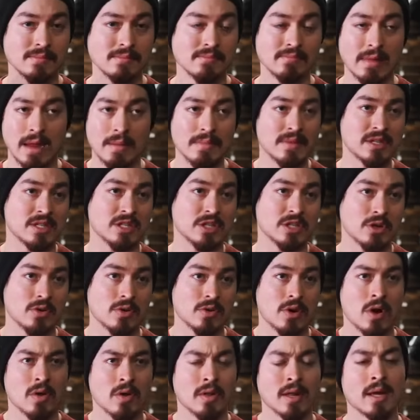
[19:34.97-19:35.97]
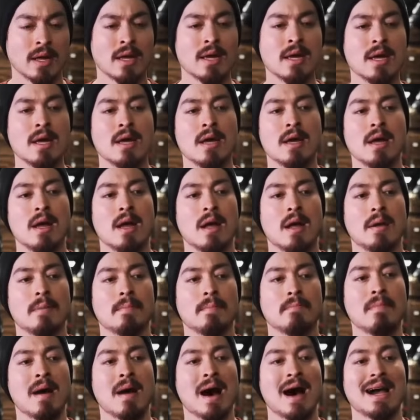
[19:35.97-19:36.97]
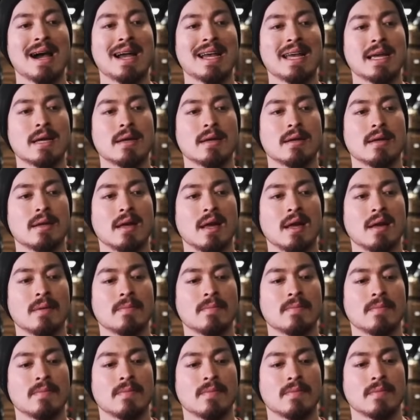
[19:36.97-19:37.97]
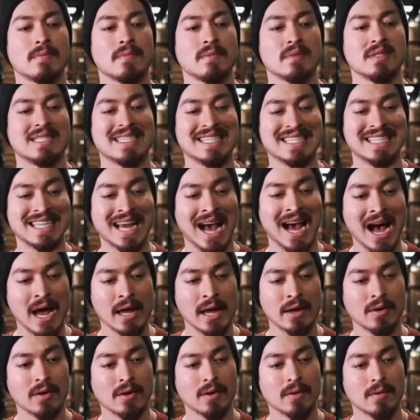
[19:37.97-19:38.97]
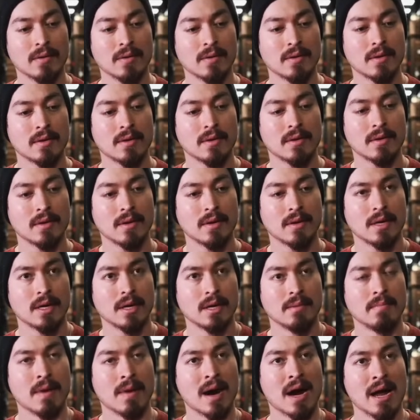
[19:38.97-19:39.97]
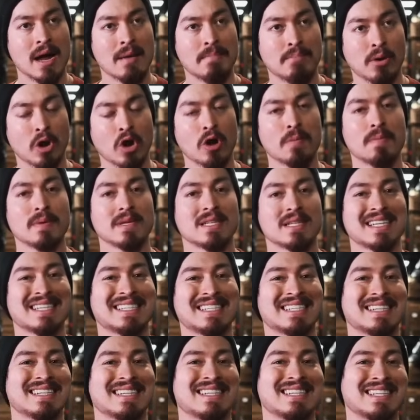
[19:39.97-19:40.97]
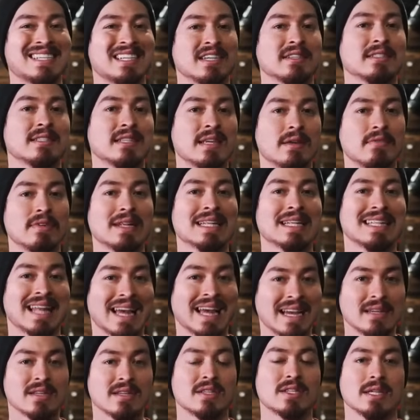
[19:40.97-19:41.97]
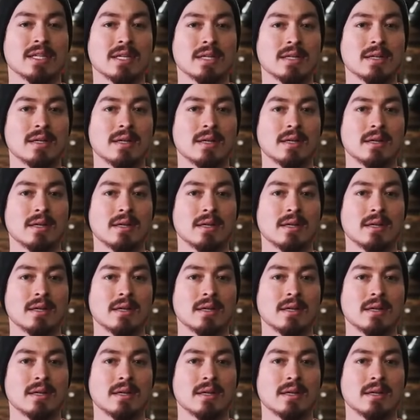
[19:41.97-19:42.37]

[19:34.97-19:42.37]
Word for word: Maybe this is your calling. My desire, my purpose is to still leave a legacy.